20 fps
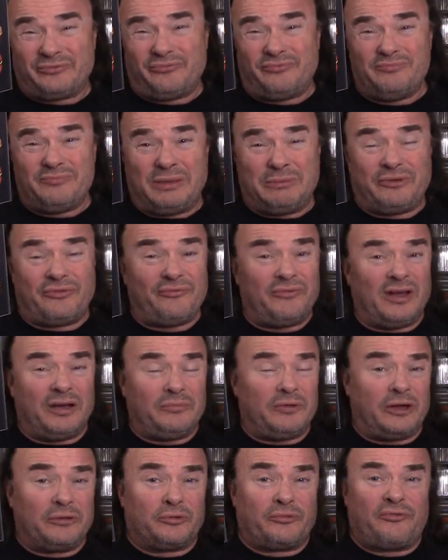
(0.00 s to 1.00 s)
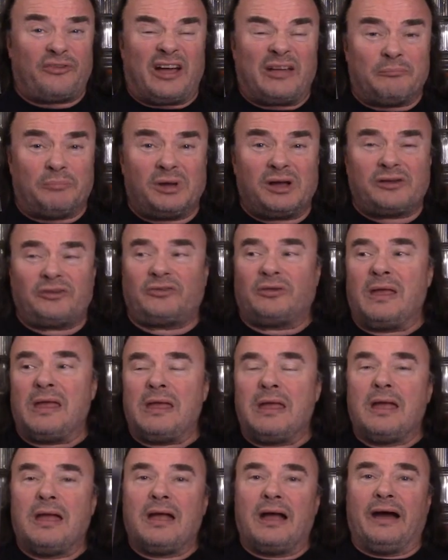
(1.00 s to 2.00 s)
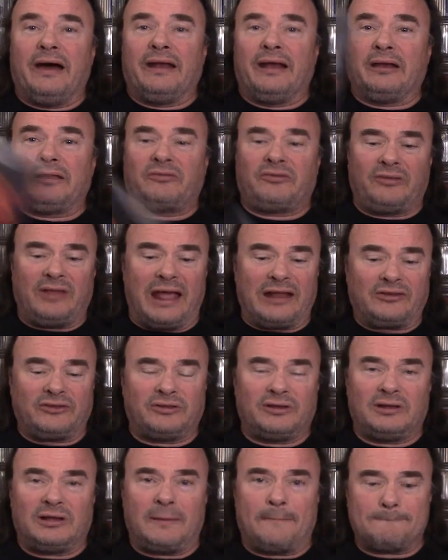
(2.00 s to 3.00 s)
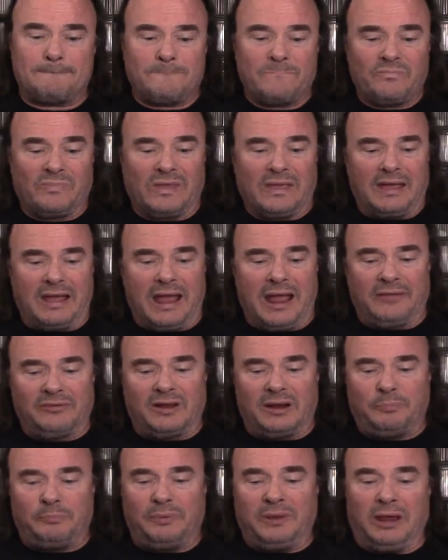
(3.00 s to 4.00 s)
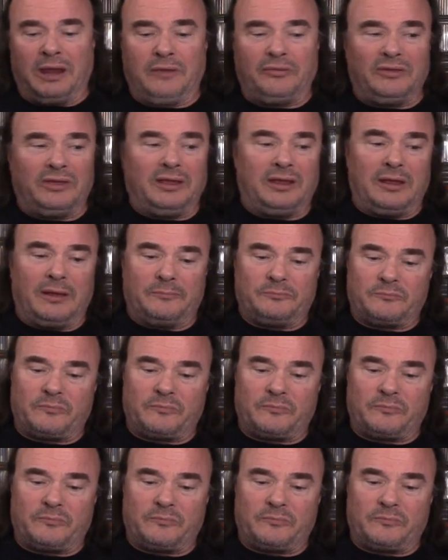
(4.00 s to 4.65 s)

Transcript: maybe under five bucks, and I snatched it up. Ended up being the